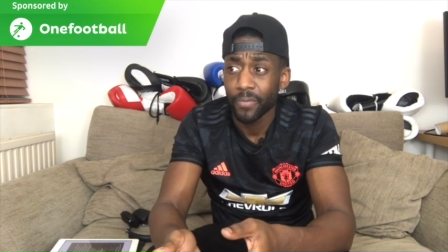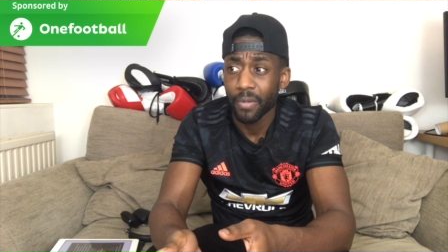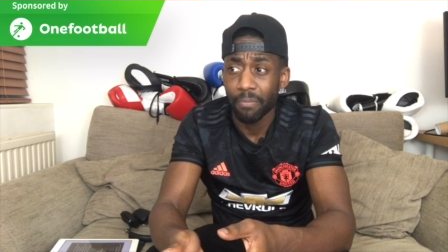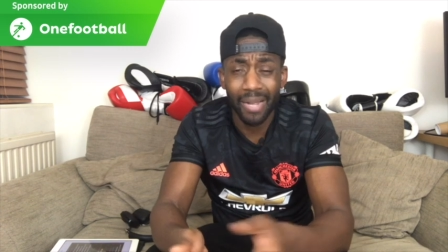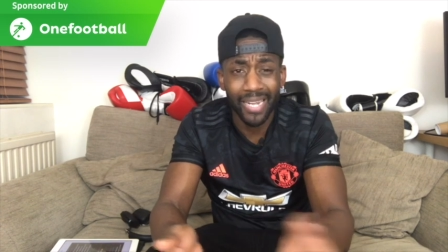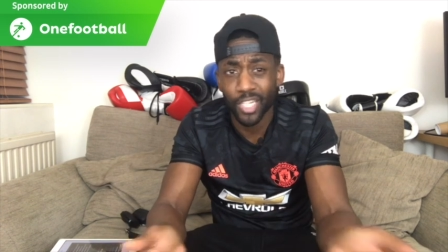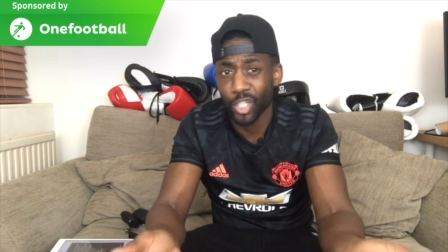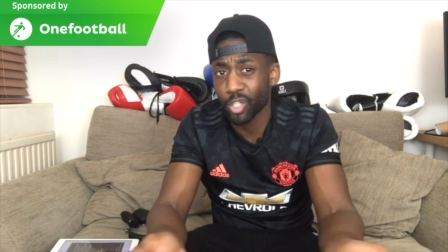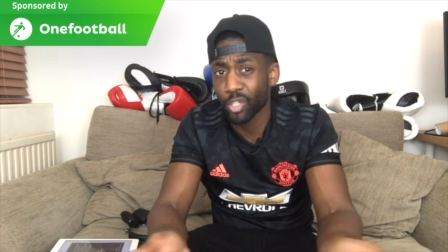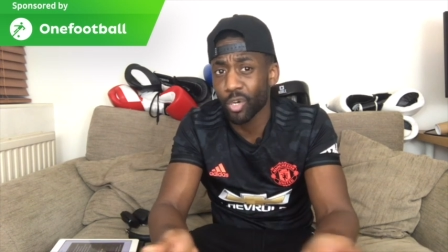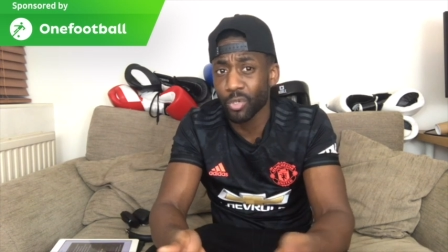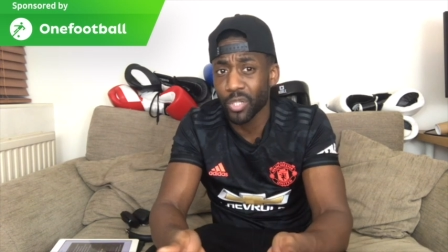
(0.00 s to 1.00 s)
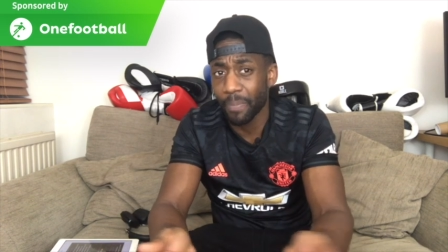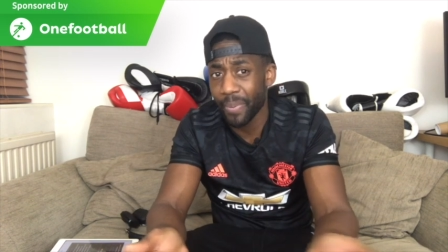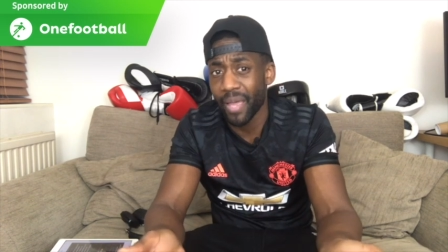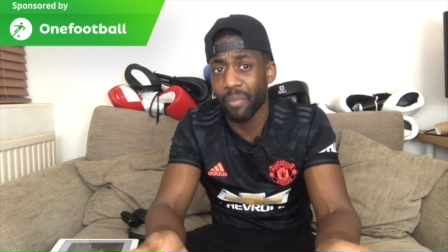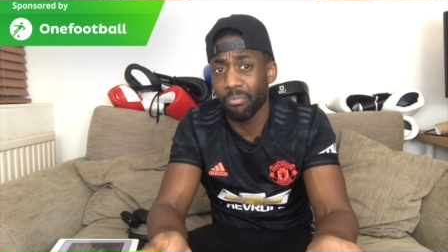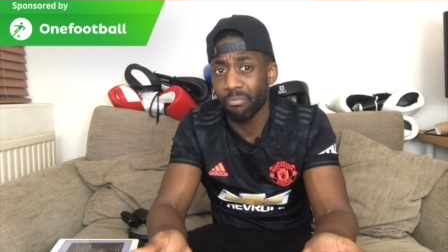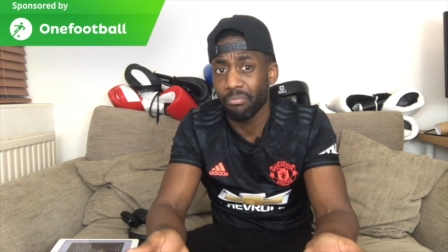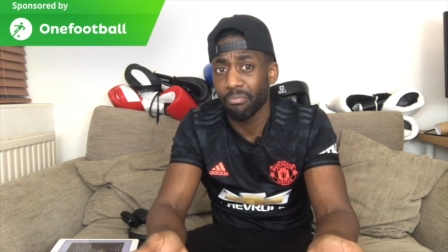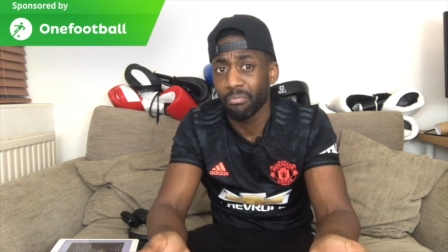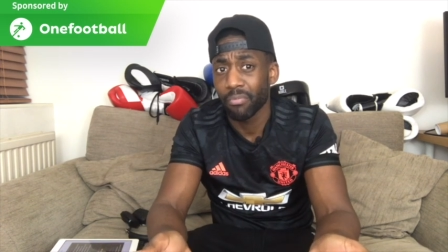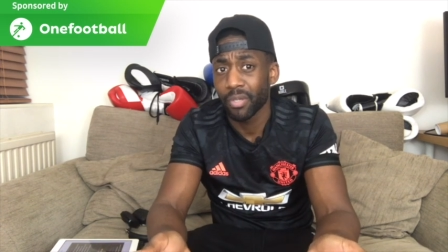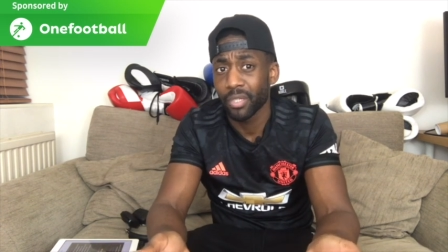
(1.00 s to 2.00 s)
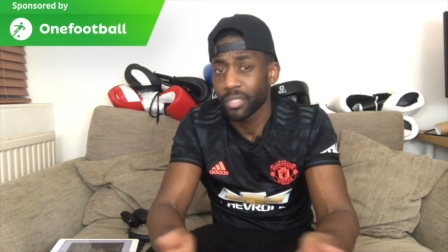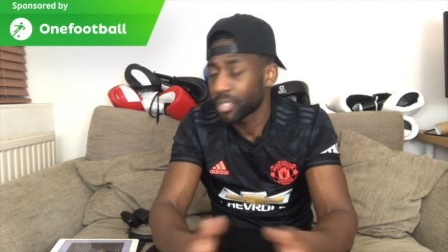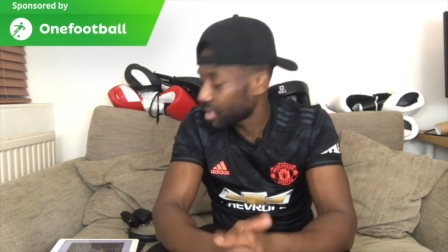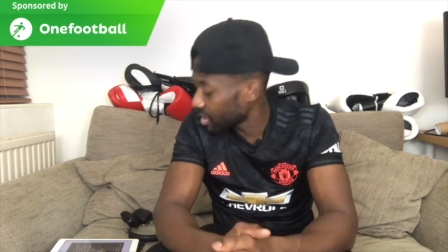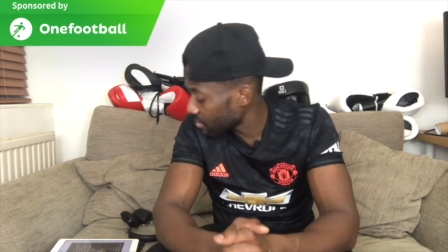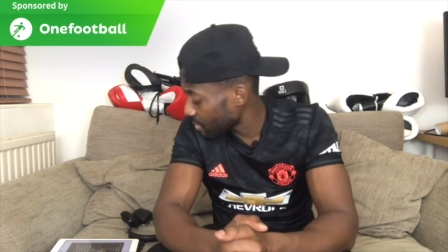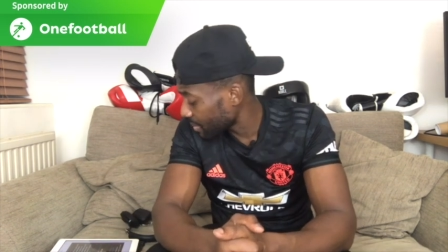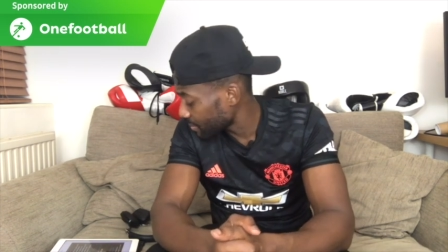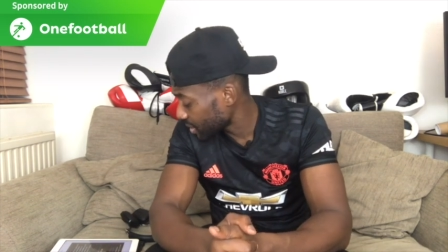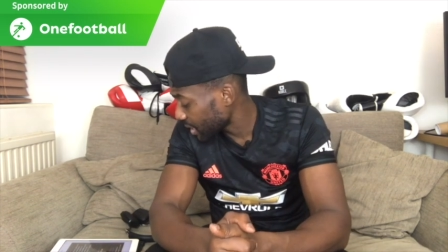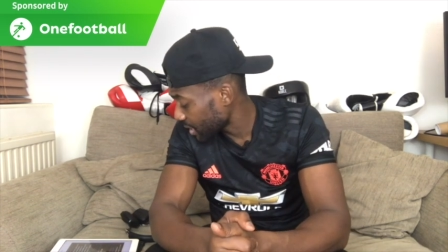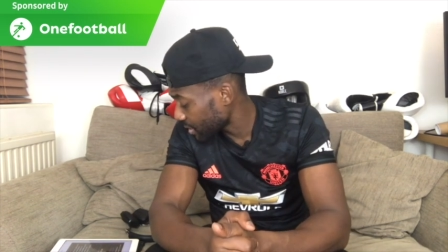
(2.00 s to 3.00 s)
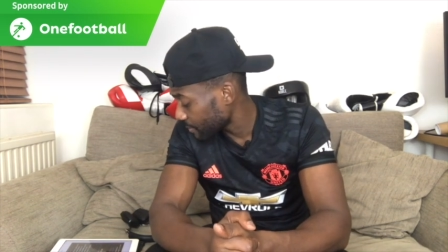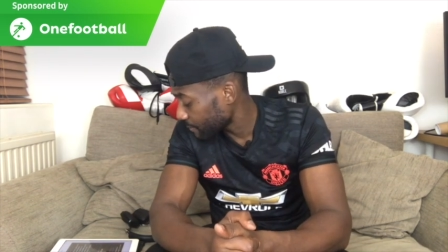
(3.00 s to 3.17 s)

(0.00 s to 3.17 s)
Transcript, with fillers: Mike could just go to Pep. Do you see what I'm saying?